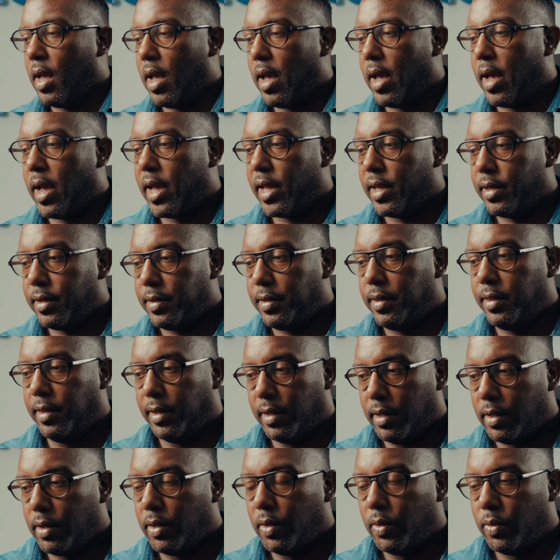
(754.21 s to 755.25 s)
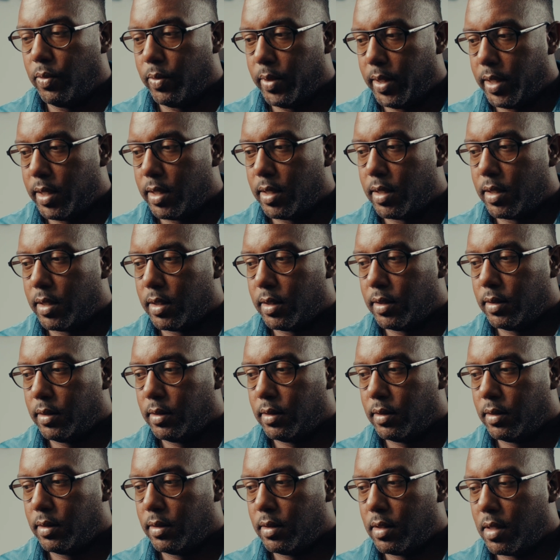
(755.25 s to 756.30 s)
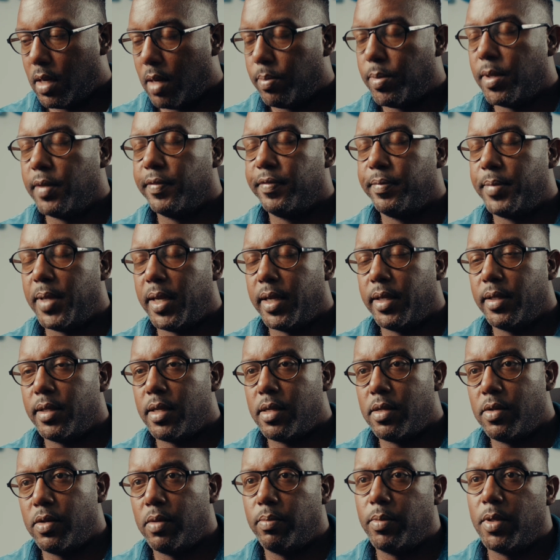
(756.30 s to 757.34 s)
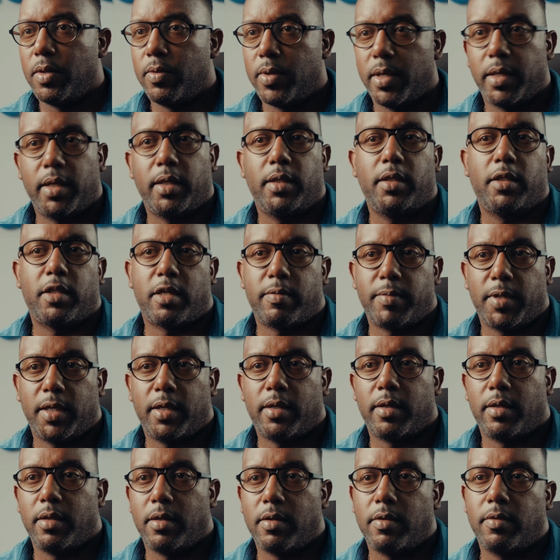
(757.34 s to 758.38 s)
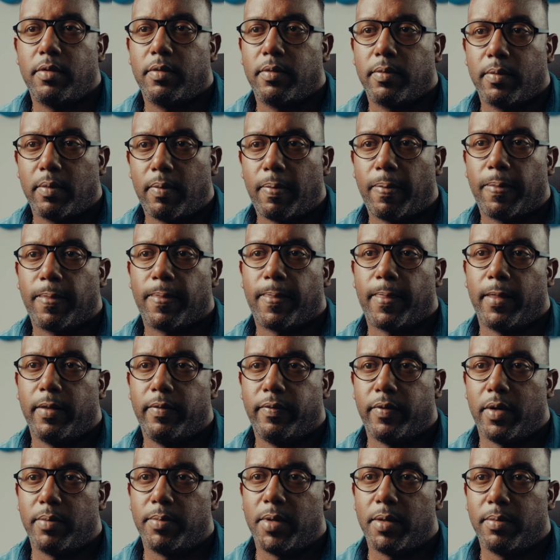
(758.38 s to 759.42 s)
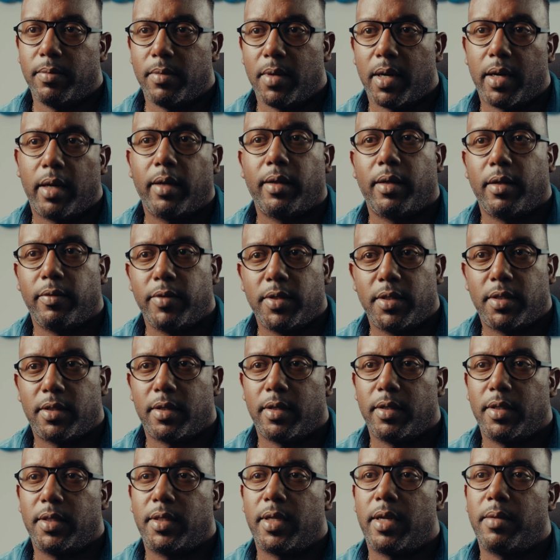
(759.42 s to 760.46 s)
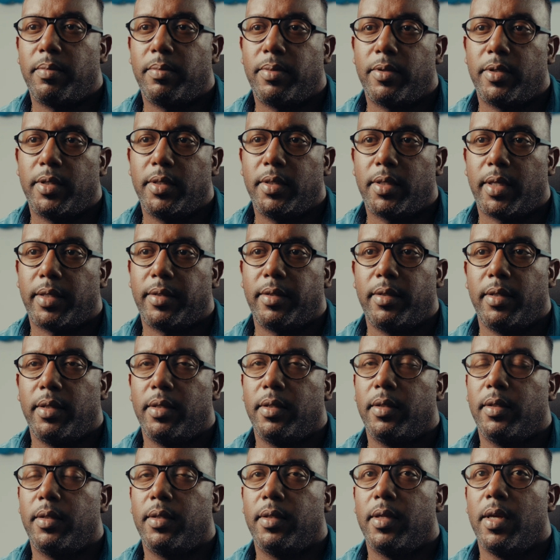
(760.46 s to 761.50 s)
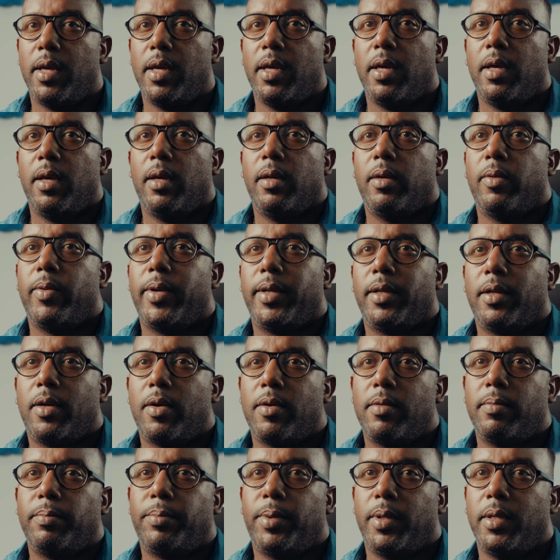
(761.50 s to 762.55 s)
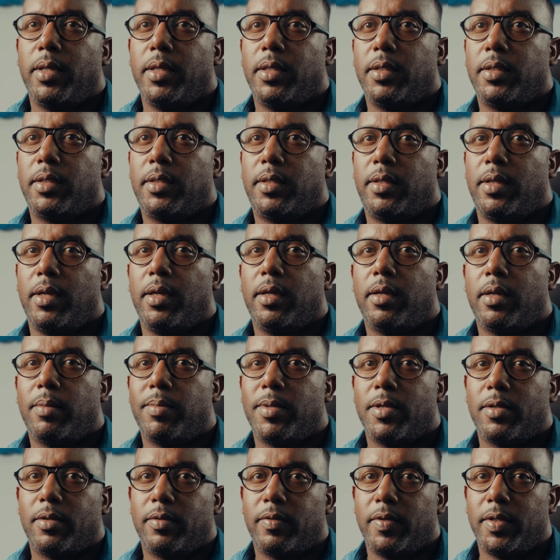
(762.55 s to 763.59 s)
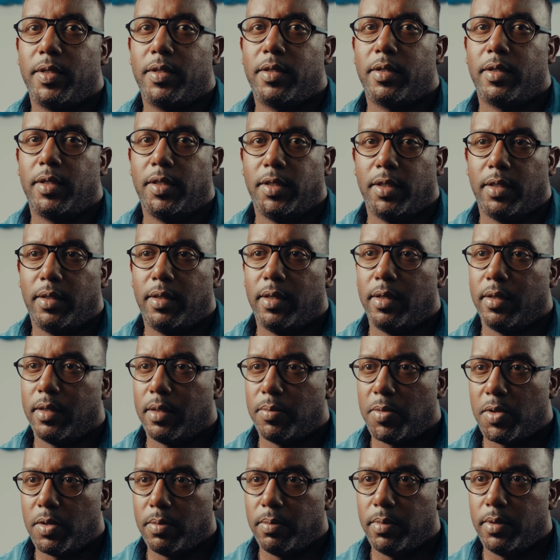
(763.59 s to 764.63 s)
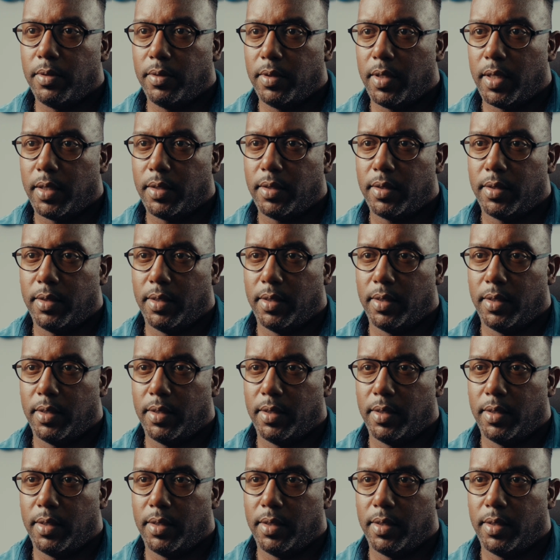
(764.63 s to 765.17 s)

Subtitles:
I think we're top of mind and number one in Jamaica now. From a market research standpoint, I think when companies think about research, I think about Bluedot.